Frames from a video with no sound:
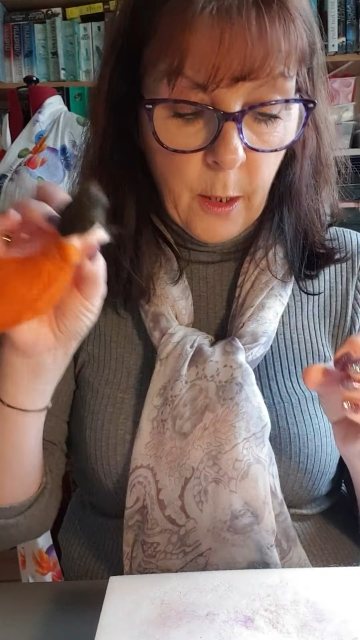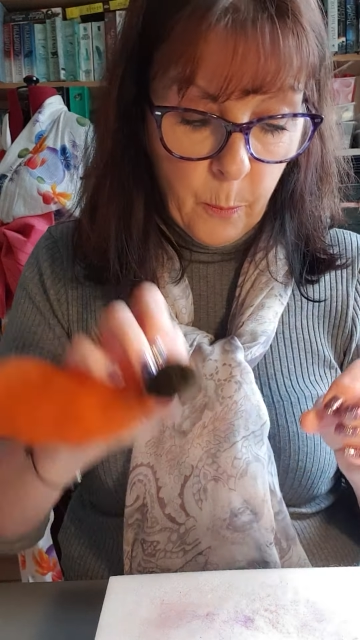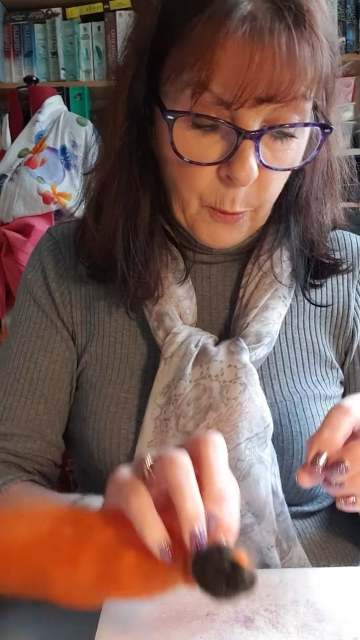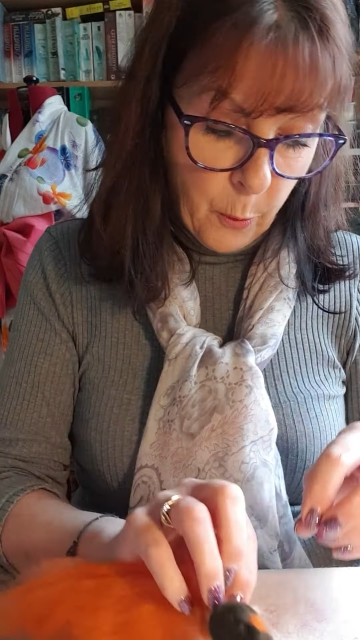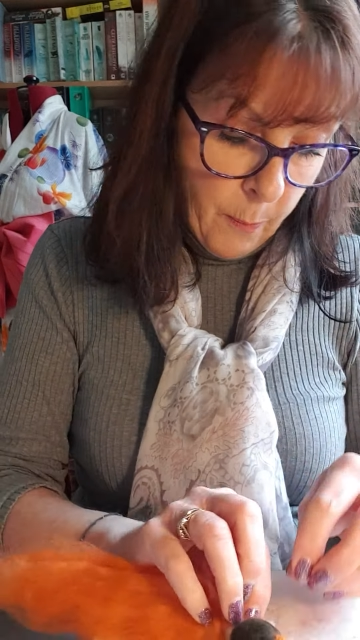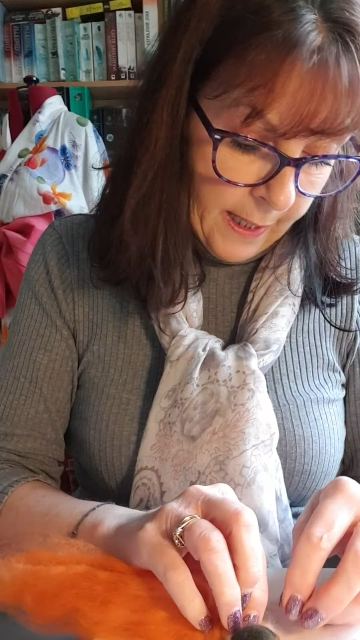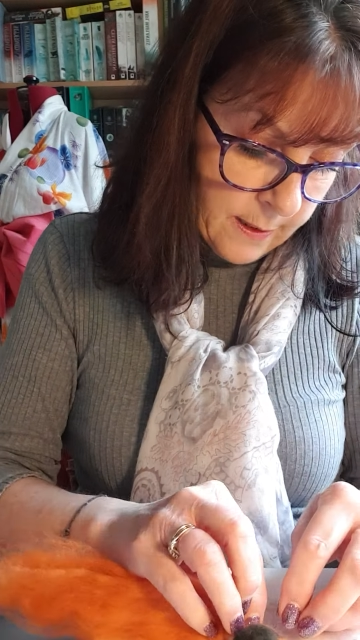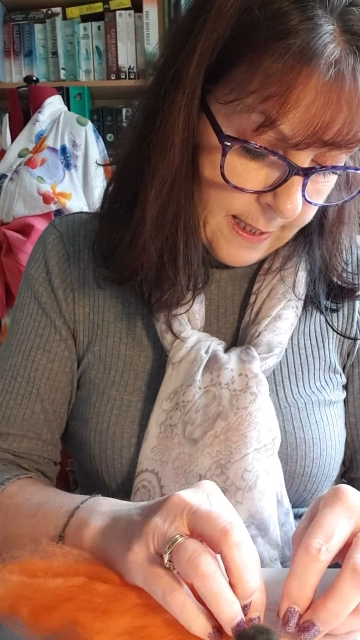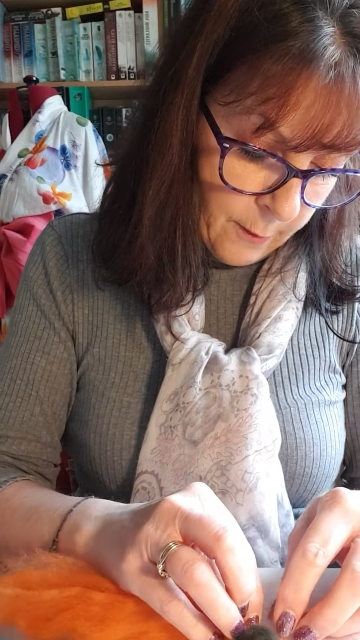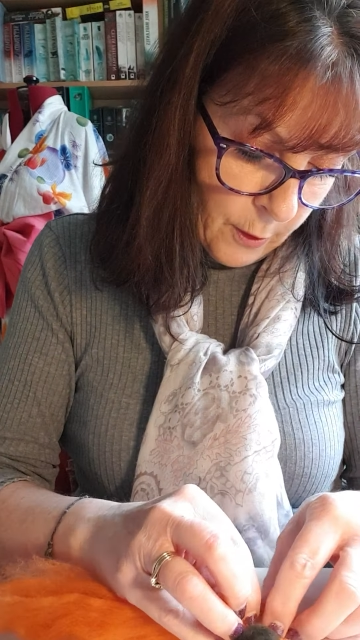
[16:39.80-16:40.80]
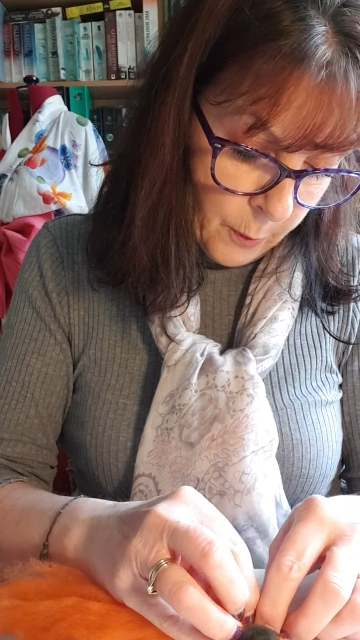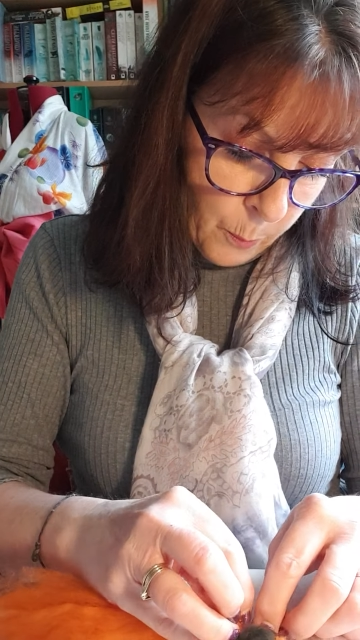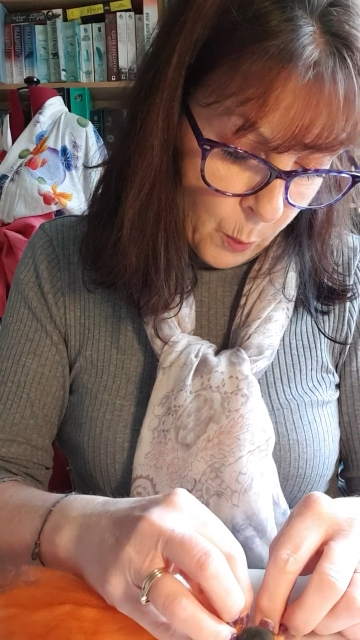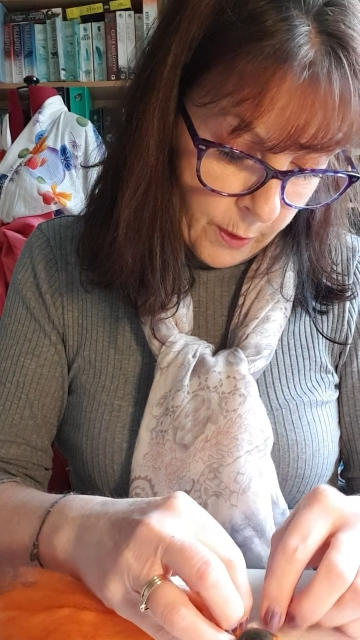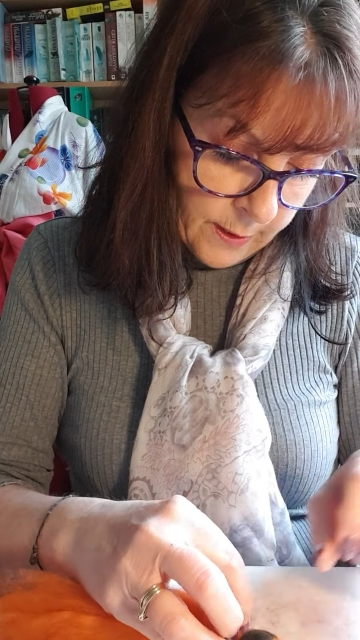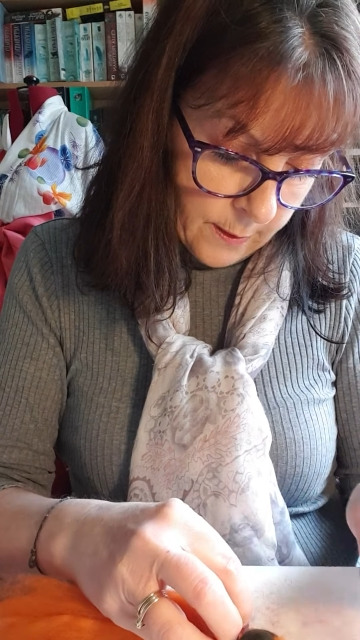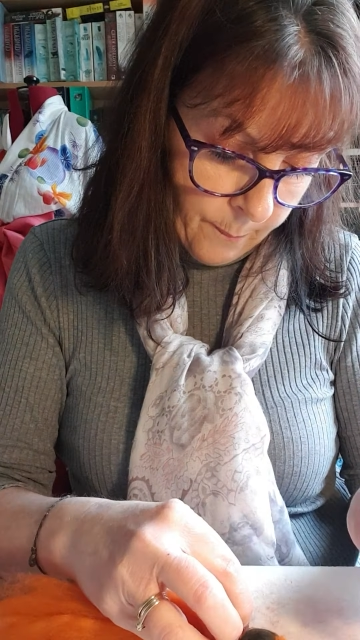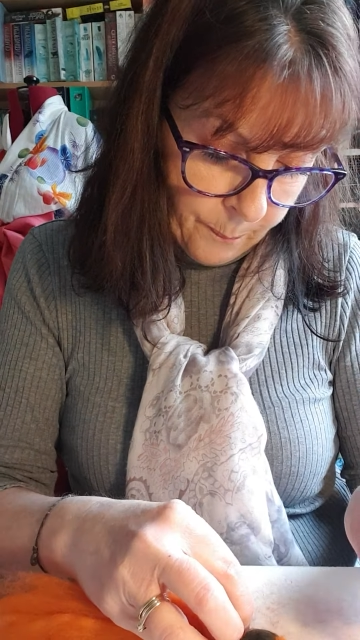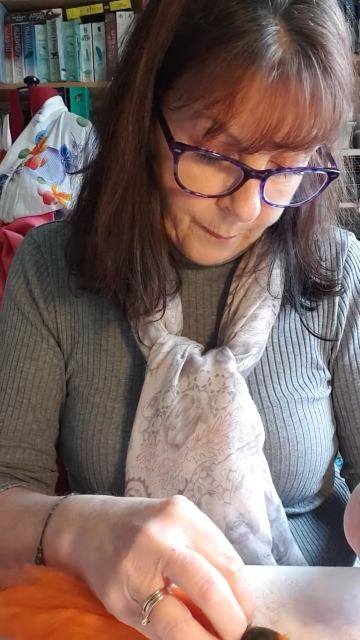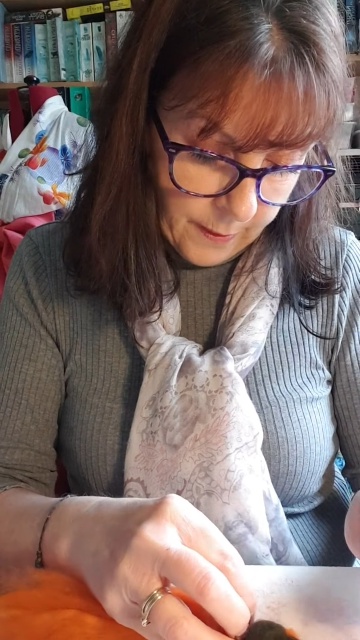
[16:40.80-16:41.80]
put her back down on the board
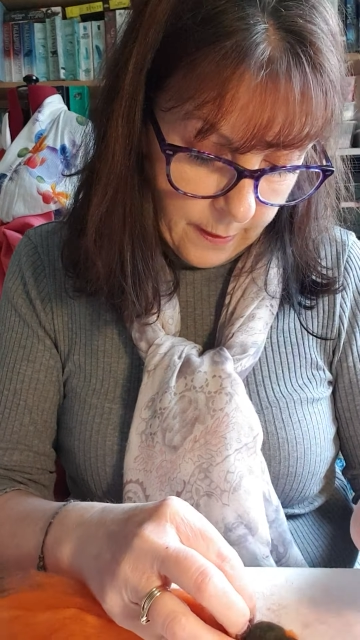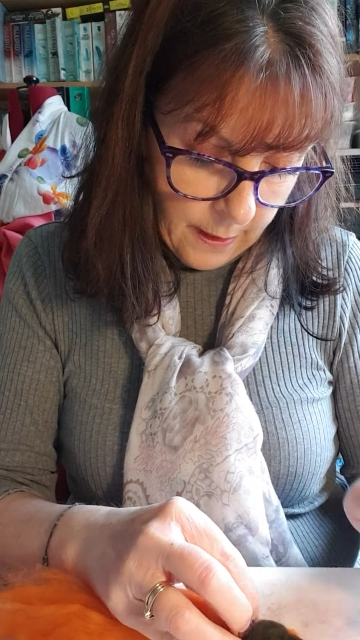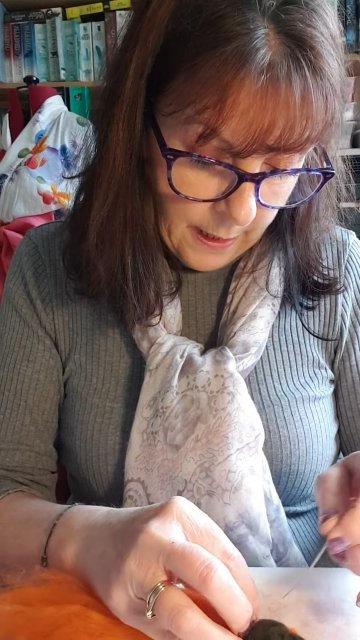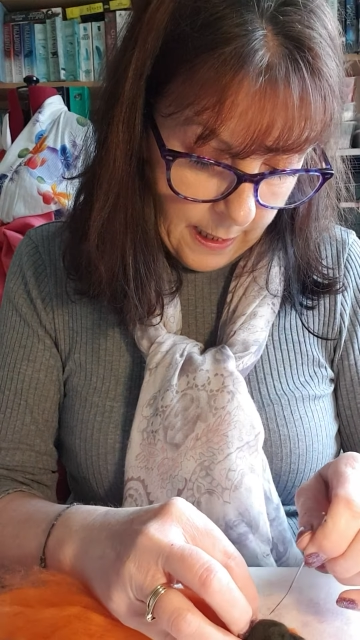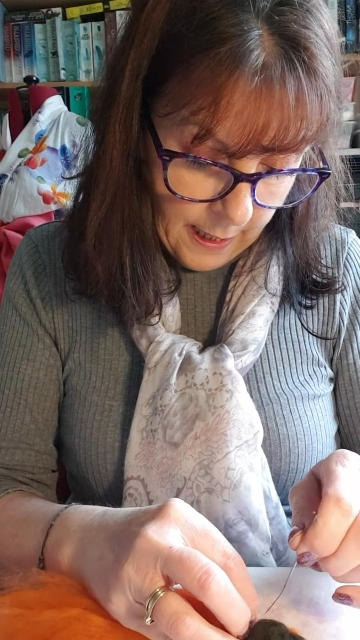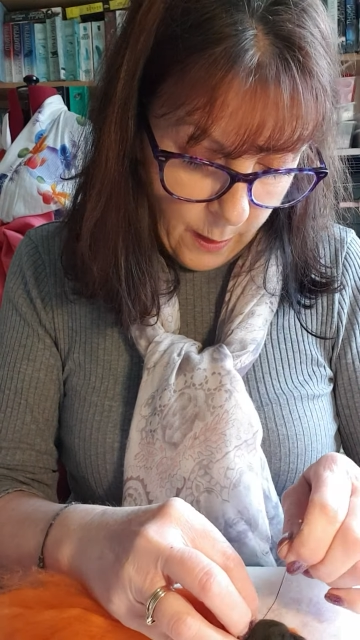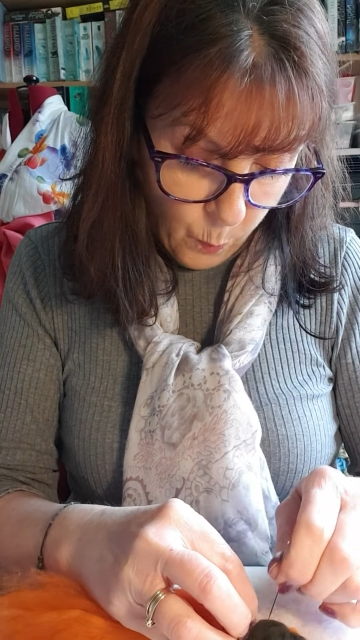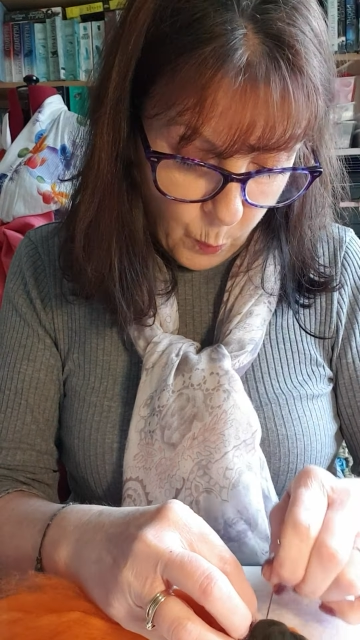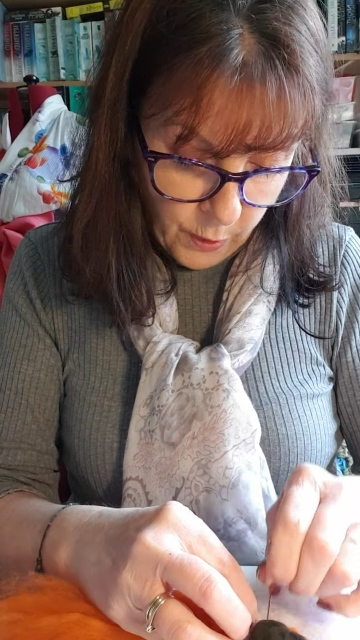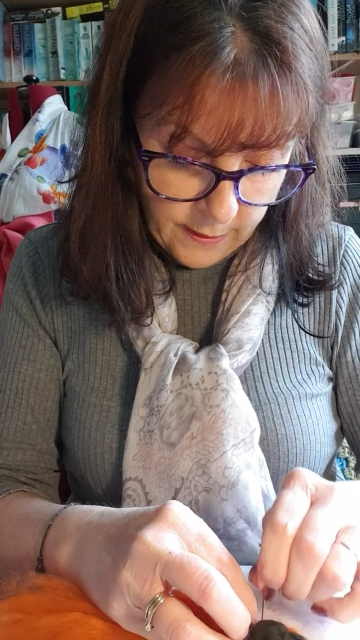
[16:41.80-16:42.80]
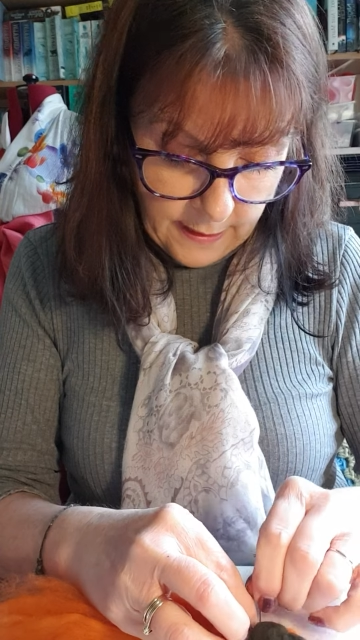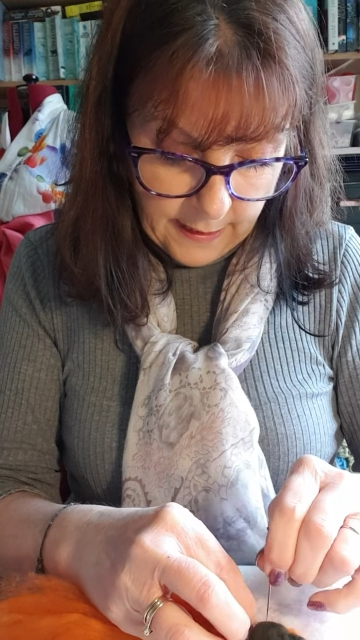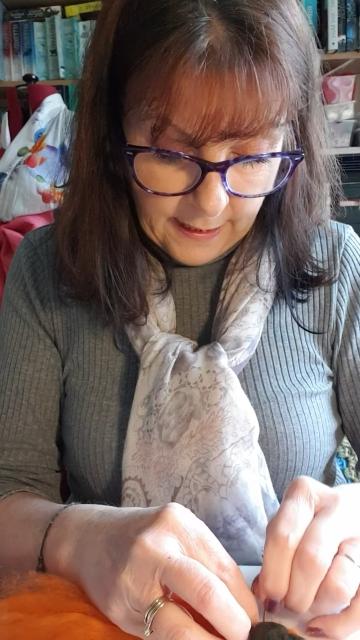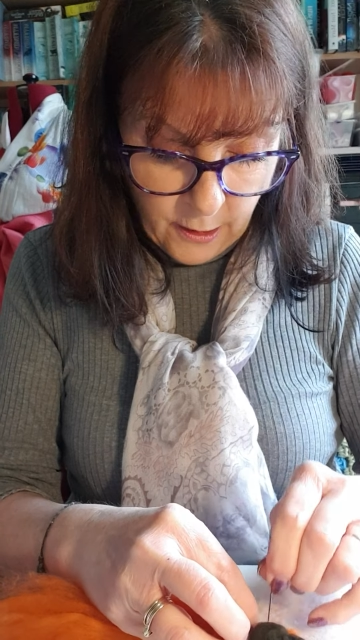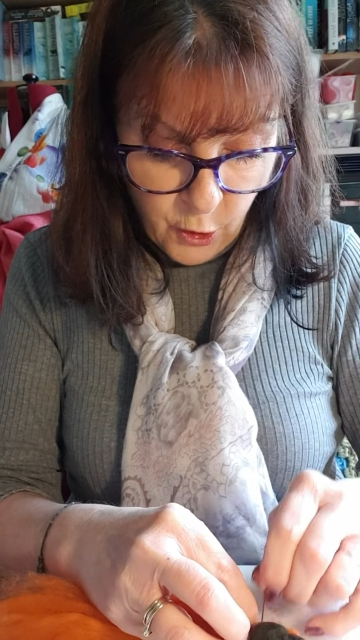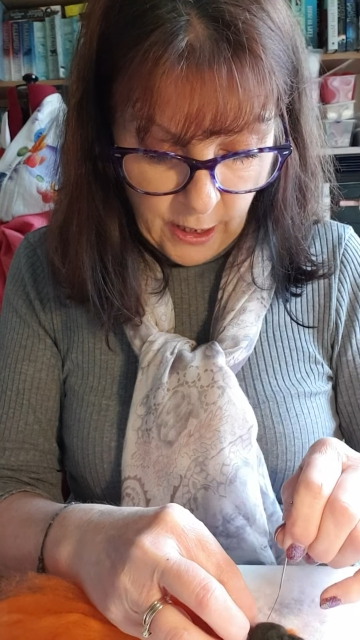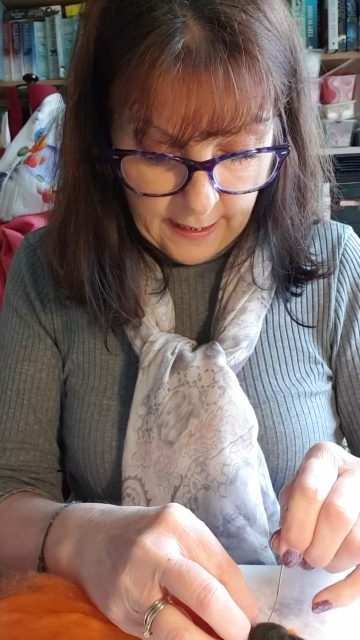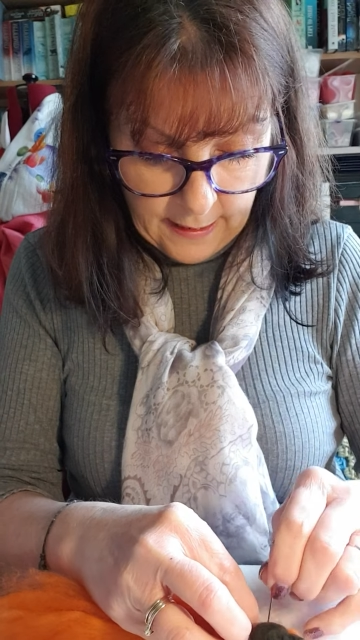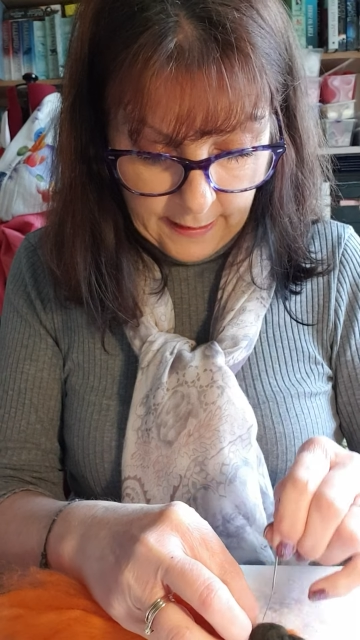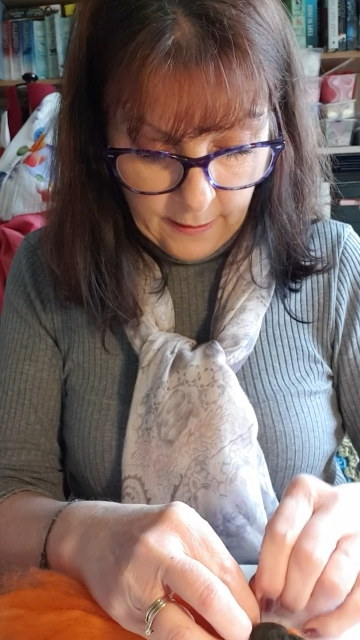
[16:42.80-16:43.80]
and work the needle
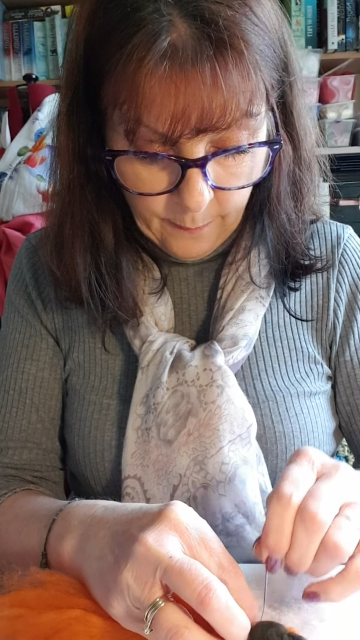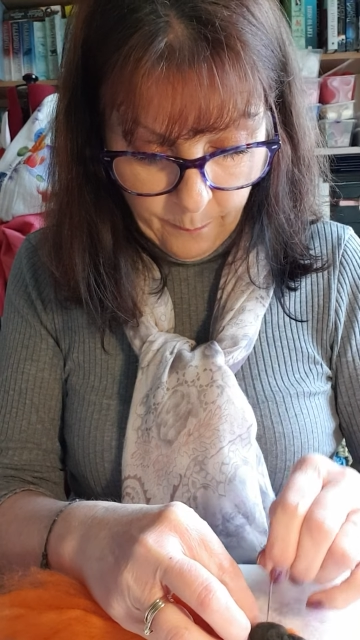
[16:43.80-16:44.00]
gently